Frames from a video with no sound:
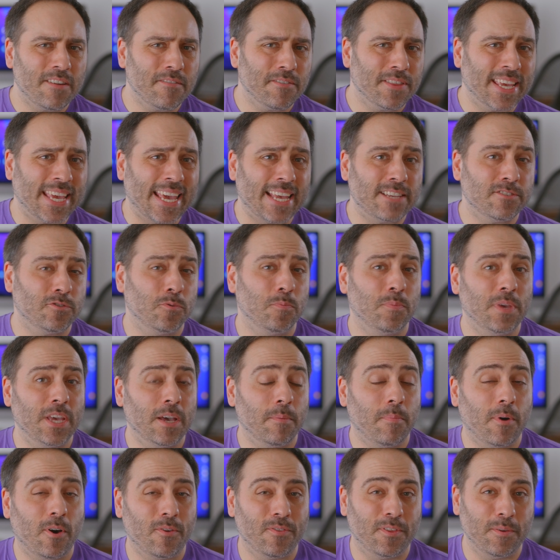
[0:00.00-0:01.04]
everything has to be
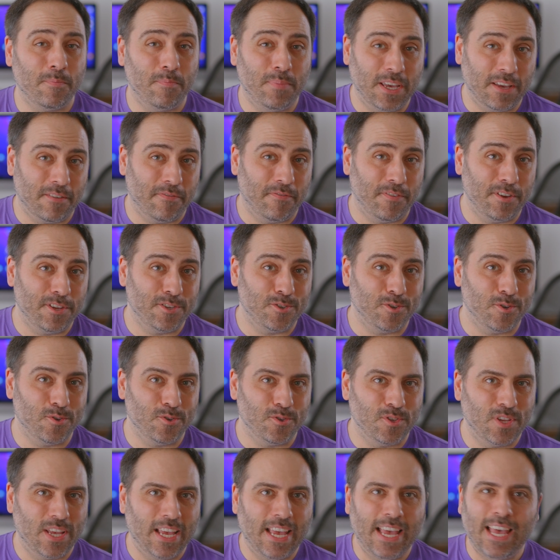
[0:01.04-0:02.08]
about the big
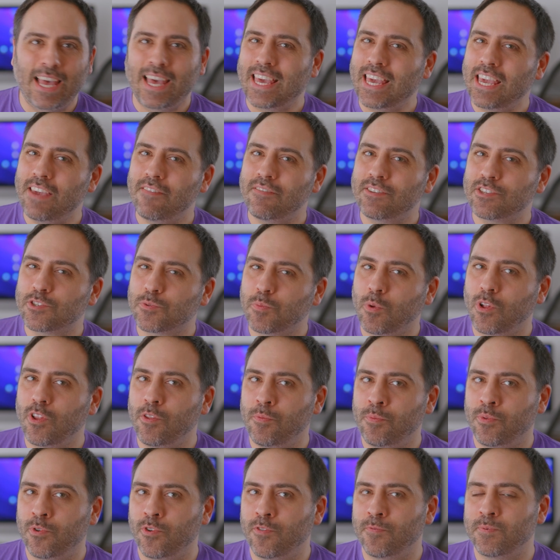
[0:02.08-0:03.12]
features. Even small
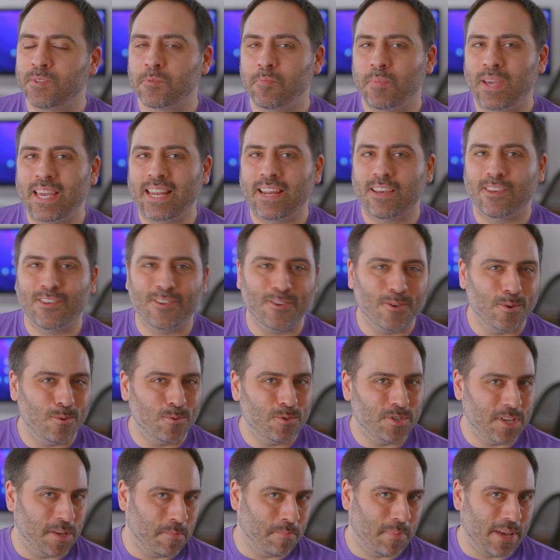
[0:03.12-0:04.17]
improvements made a
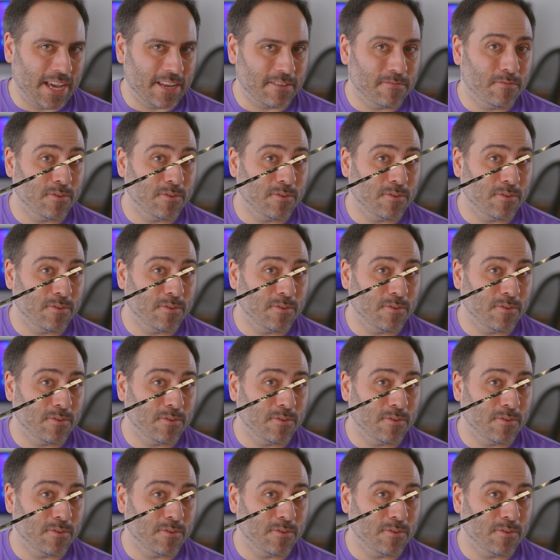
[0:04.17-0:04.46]
huge impact.